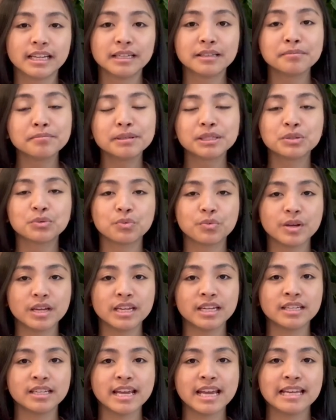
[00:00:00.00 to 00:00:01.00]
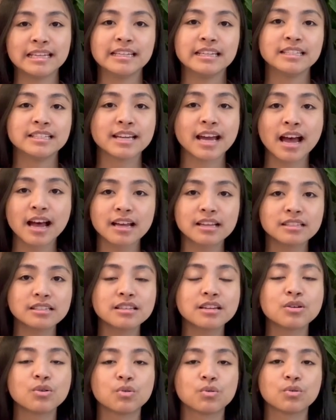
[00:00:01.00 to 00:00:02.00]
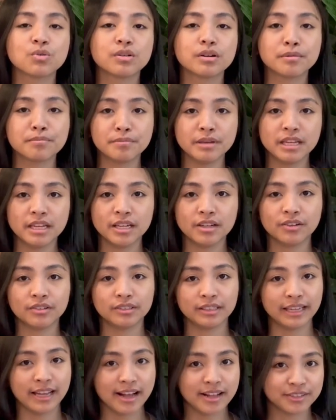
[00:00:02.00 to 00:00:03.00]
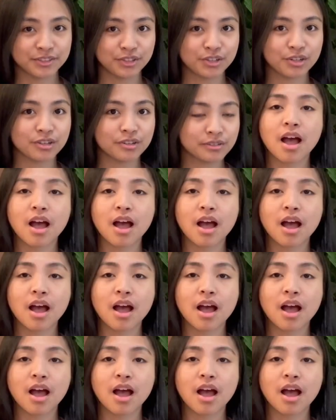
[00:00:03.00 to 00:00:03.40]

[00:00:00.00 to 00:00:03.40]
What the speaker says: in between any task or a meeting on the calendar.